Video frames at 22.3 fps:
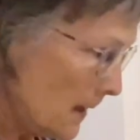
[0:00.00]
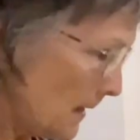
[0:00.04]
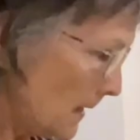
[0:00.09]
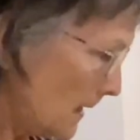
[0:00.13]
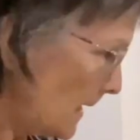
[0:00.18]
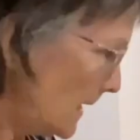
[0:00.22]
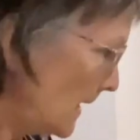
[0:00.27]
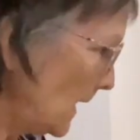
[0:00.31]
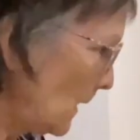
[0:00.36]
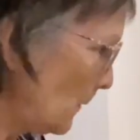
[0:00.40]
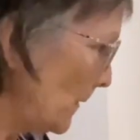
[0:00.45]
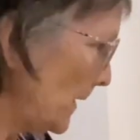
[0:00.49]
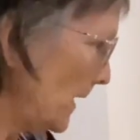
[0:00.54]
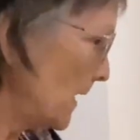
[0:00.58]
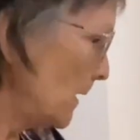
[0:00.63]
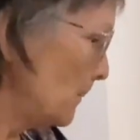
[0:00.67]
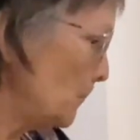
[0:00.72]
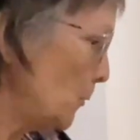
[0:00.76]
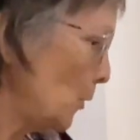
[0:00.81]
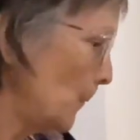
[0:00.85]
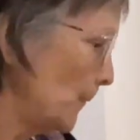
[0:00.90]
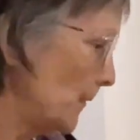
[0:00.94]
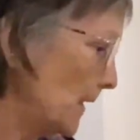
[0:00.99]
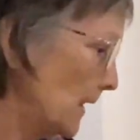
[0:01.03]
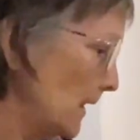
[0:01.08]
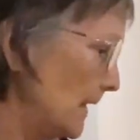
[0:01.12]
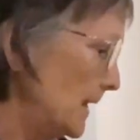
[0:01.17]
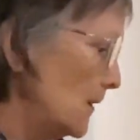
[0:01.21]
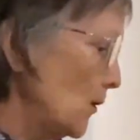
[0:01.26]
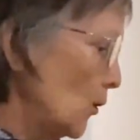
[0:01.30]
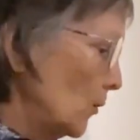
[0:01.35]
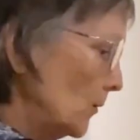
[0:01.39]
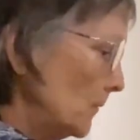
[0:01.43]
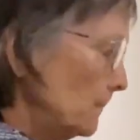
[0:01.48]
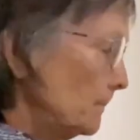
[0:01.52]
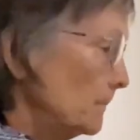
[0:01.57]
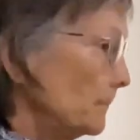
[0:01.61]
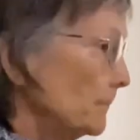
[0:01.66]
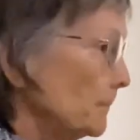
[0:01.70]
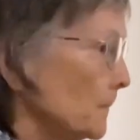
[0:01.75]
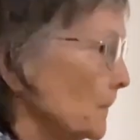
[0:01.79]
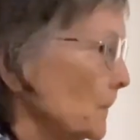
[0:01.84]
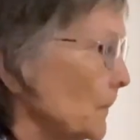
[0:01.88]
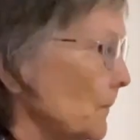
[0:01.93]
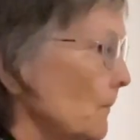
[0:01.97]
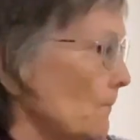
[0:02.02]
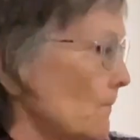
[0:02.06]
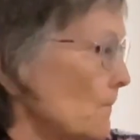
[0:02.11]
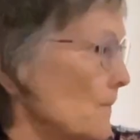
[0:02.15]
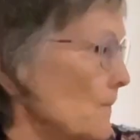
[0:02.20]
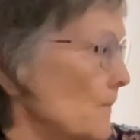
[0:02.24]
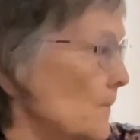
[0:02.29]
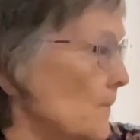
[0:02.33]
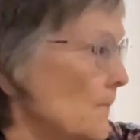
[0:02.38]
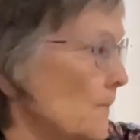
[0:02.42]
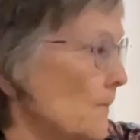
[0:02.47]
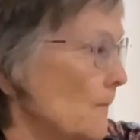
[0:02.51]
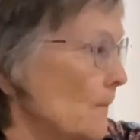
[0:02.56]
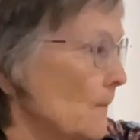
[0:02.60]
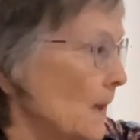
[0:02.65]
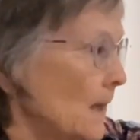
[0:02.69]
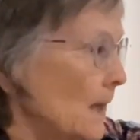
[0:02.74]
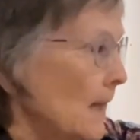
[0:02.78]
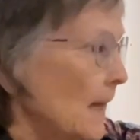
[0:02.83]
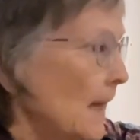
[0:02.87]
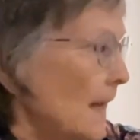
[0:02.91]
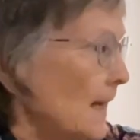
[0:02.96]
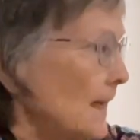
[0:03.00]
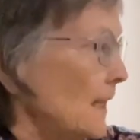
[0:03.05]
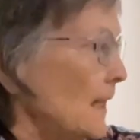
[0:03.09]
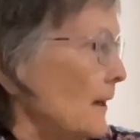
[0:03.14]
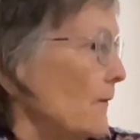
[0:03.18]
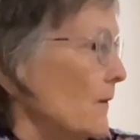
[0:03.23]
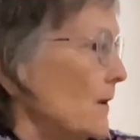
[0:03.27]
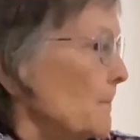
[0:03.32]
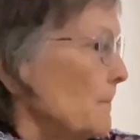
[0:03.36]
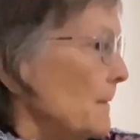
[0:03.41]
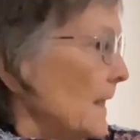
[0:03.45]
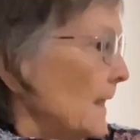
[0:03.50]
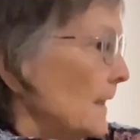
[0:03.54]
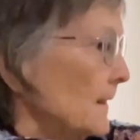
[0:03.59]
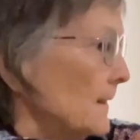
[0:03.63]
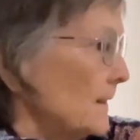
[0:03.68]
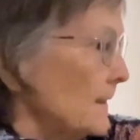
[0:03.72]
Now we're going to pop the lid on and give it a mix.